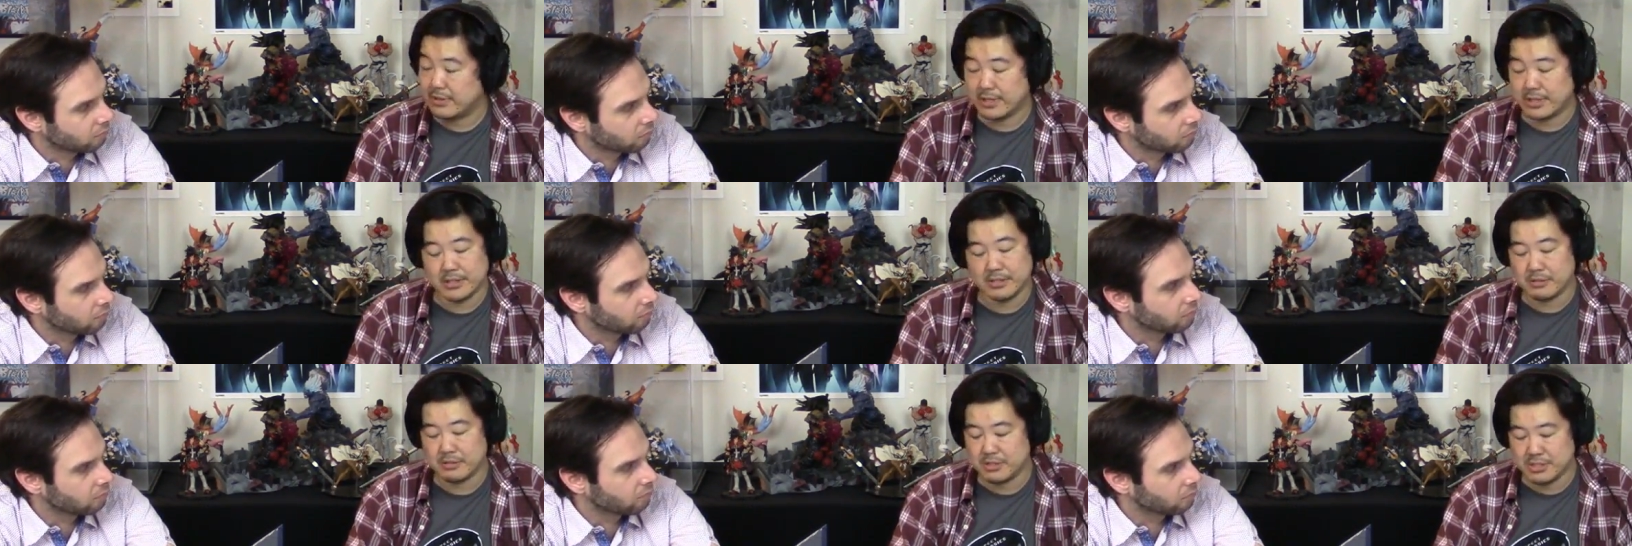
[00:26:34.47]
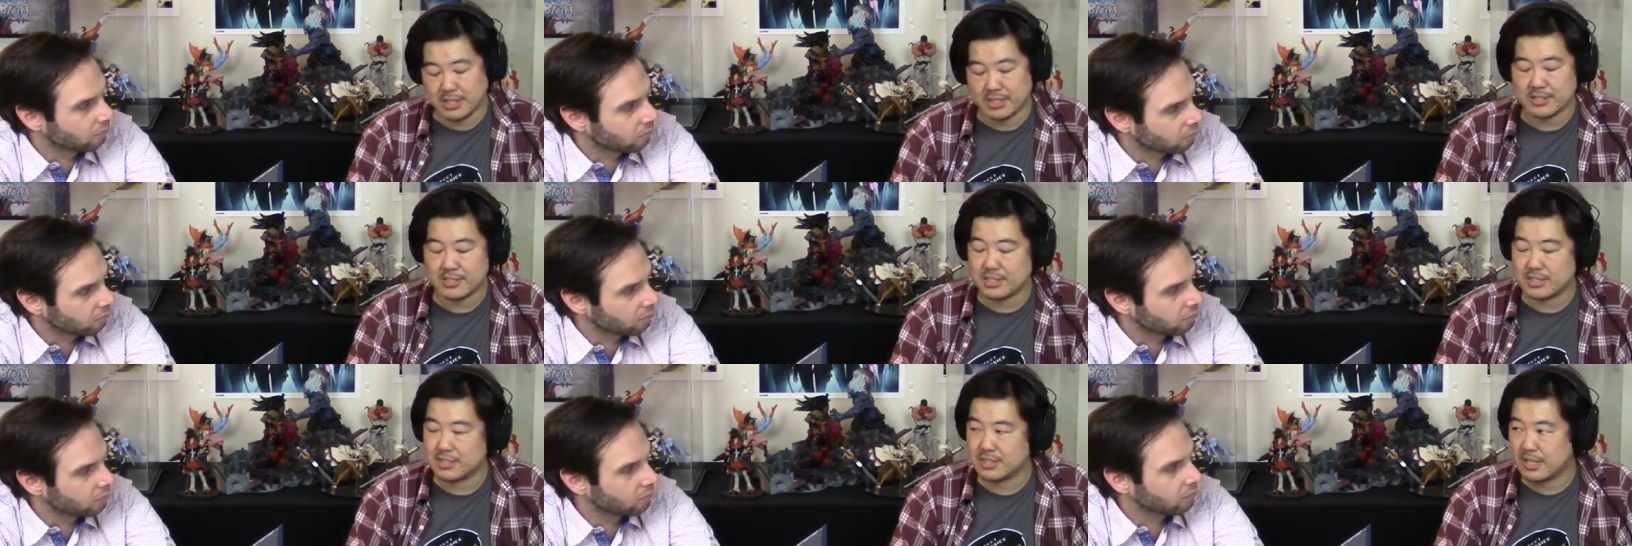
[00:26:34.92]
Speaker 1: and they're
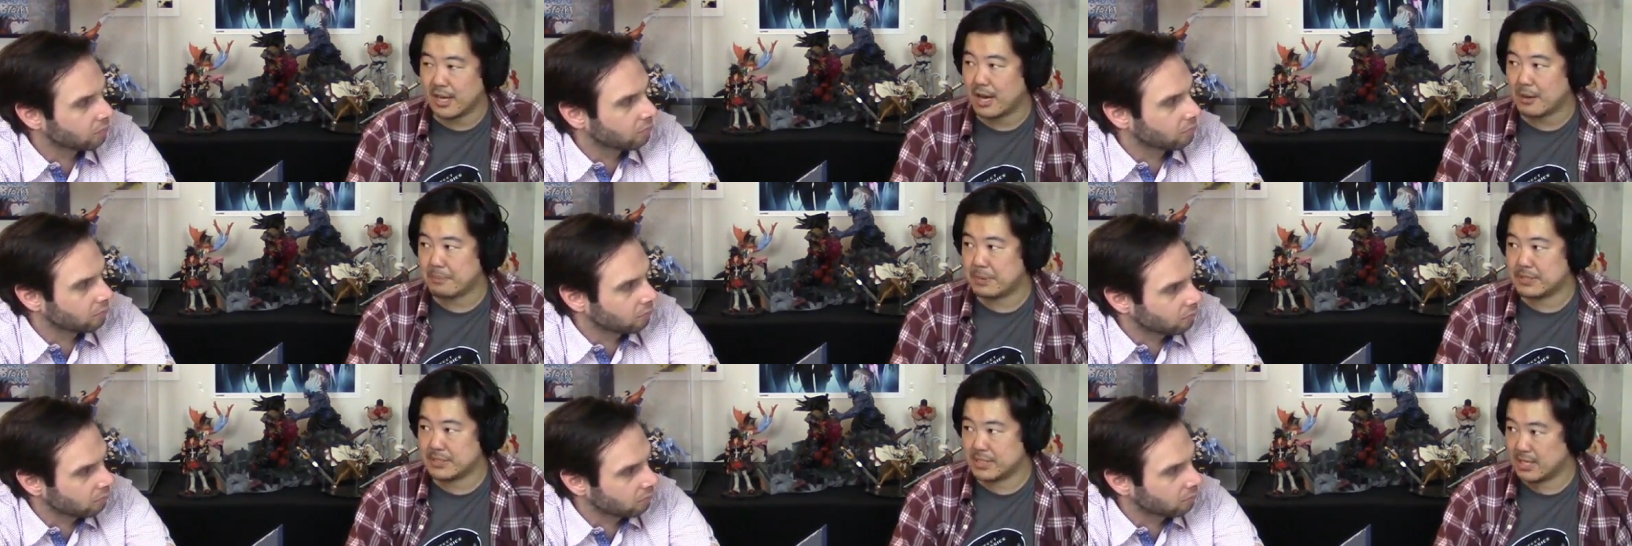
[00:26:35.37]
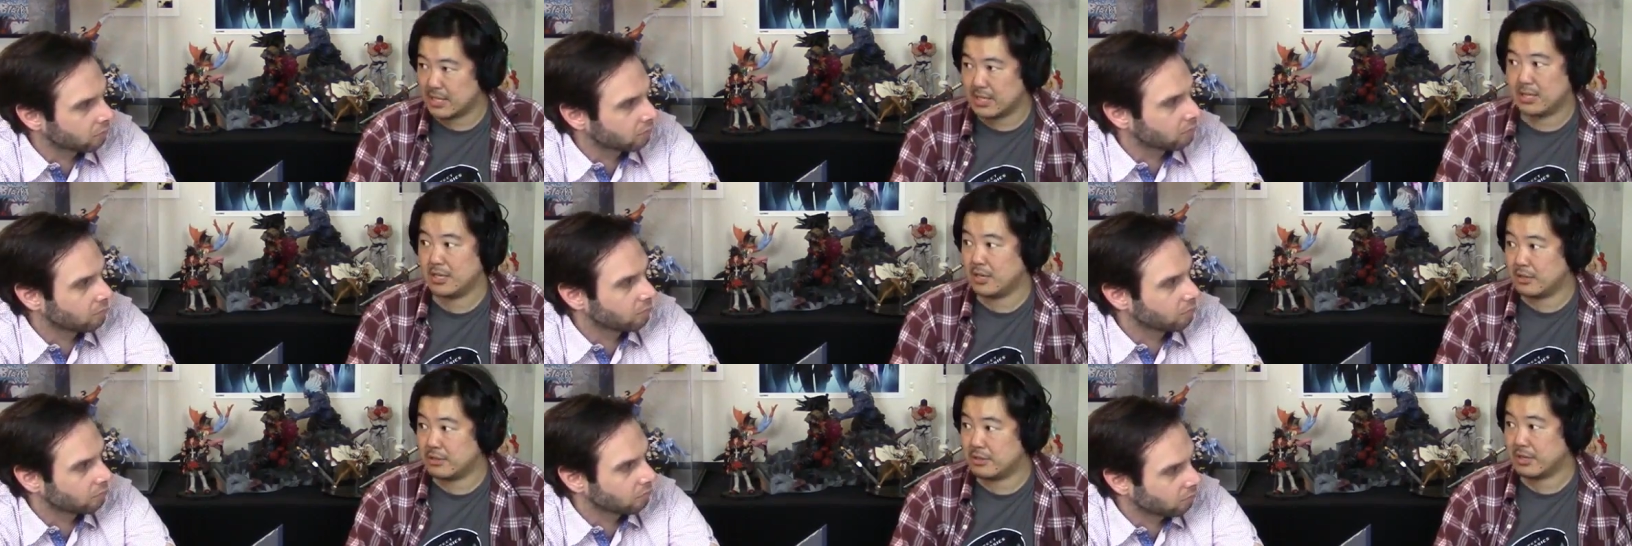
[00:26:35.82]
just as top as any
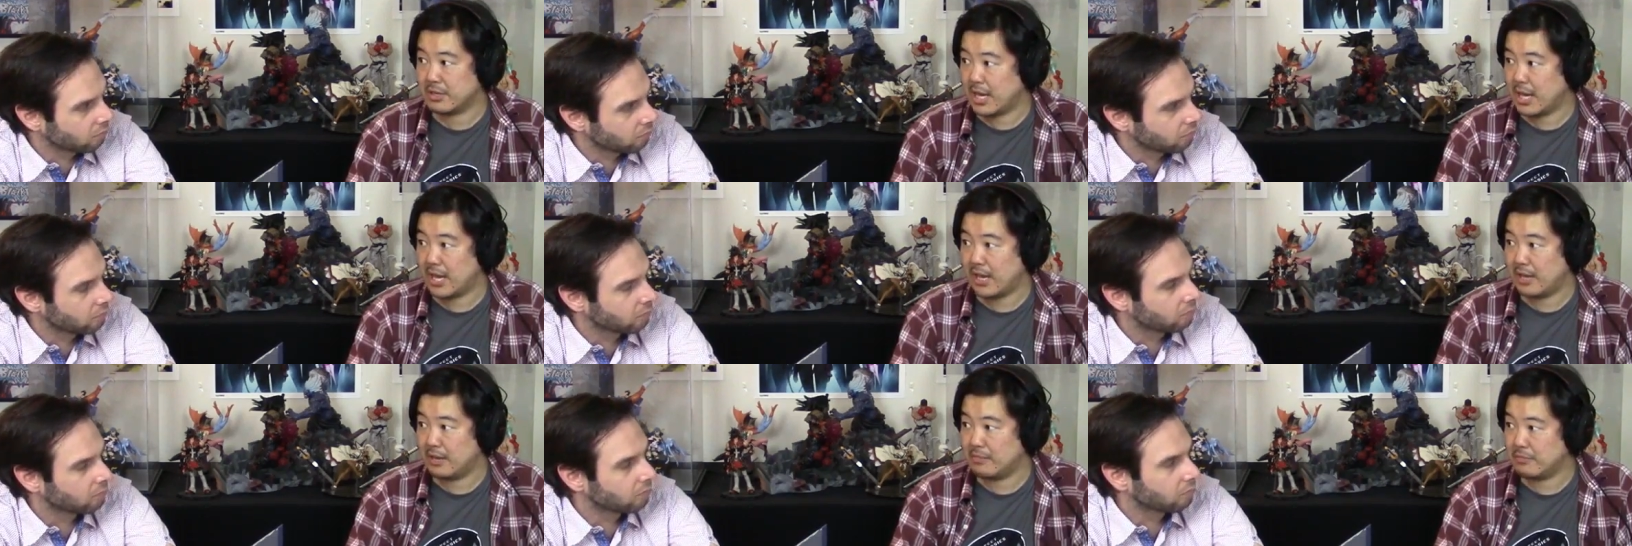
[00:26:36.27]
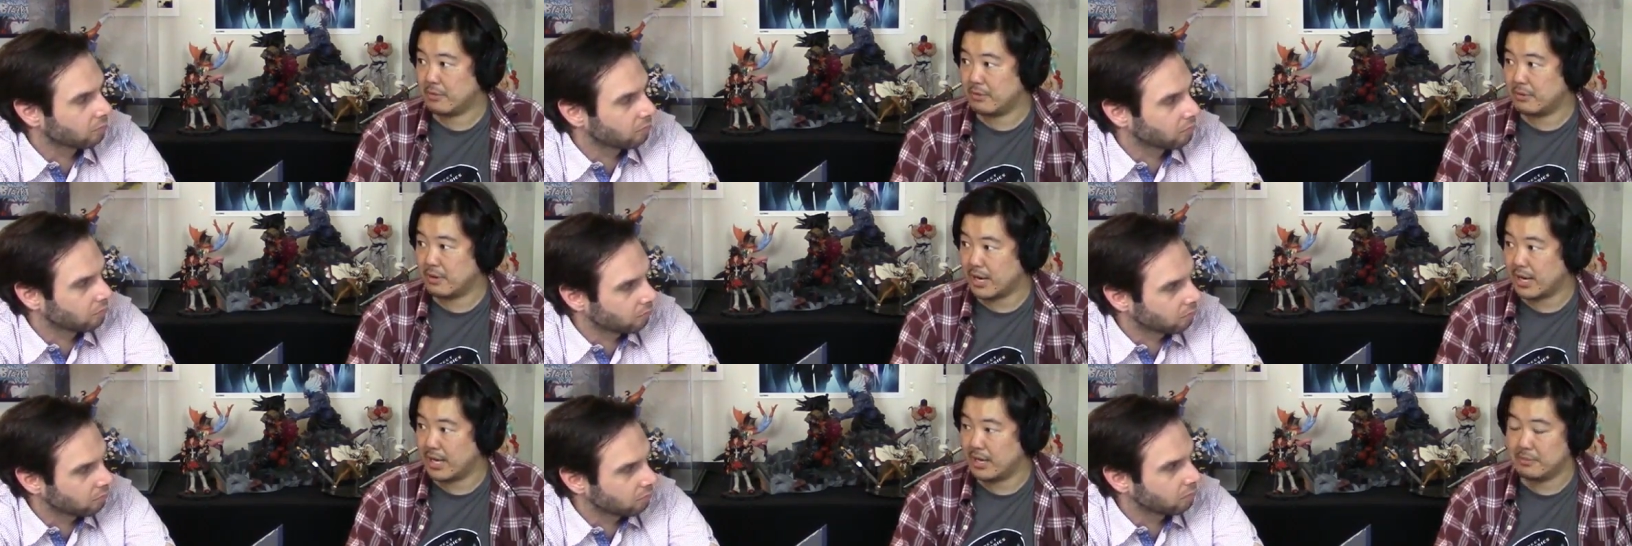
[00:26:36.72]
other game,
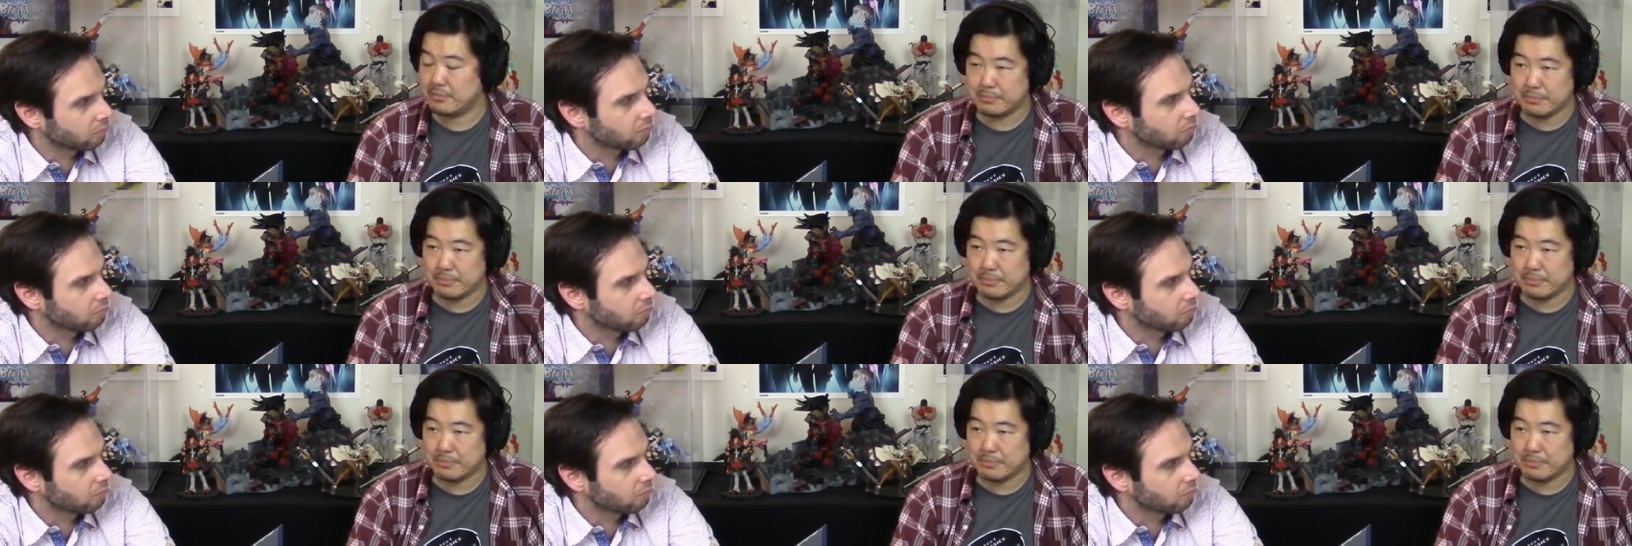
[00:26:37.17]
right?